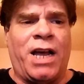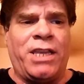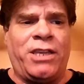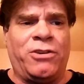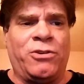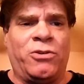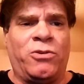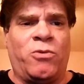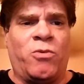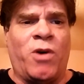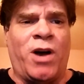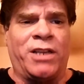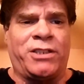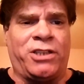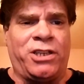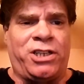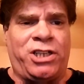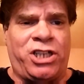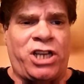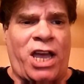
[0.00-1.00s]
You'll want
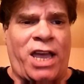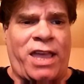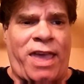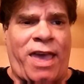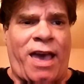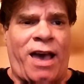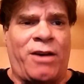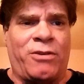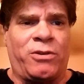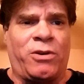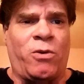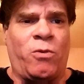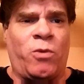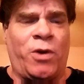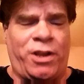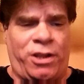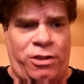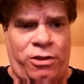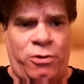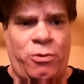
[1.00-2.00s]
to check out
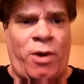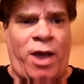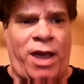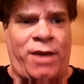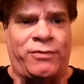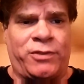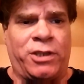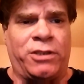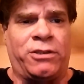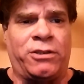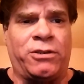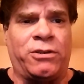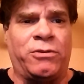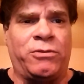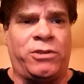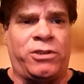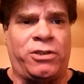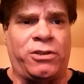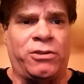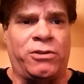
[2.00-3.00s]
what you have to
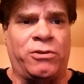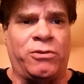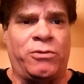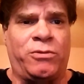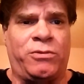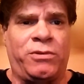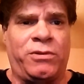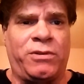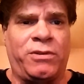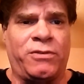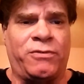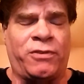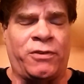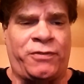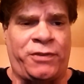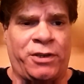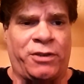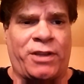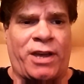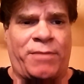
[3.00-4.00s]
do to
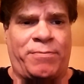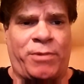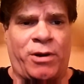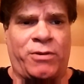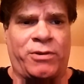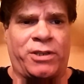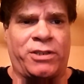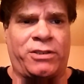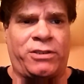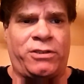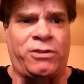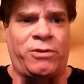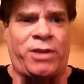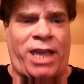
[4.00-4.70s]
fulfill that bonus, to